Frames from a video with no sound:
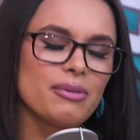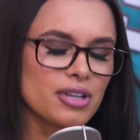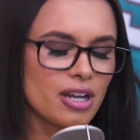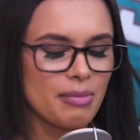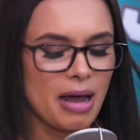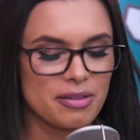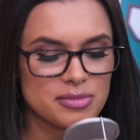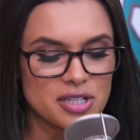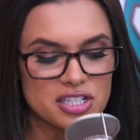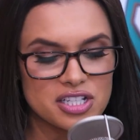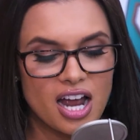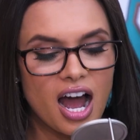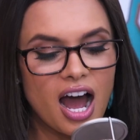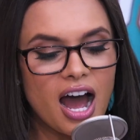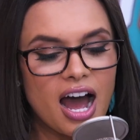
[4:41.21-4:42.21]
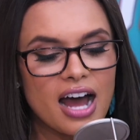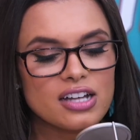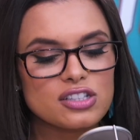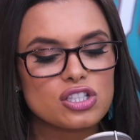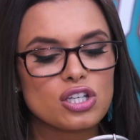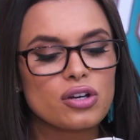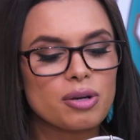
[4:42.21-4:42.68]
don't want to go on the bathroom
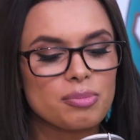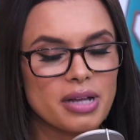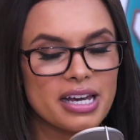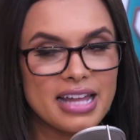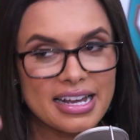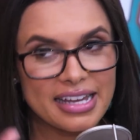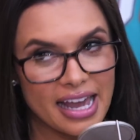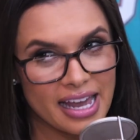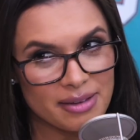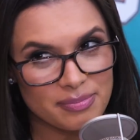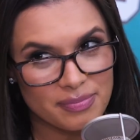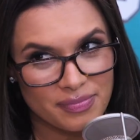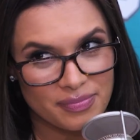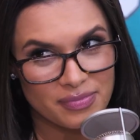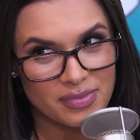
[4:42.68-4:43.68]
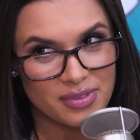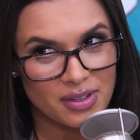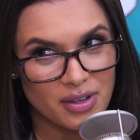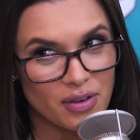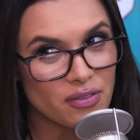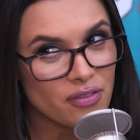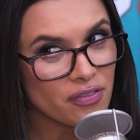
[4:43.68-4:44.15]
tangent. Two can play that game.
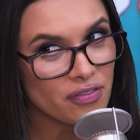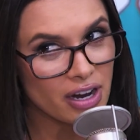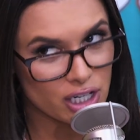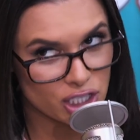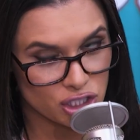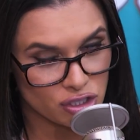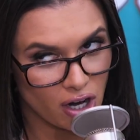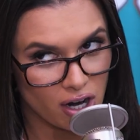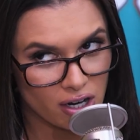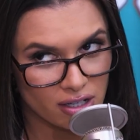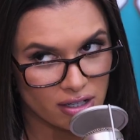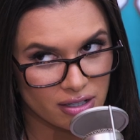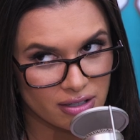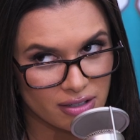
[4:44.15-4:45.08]
Very strong.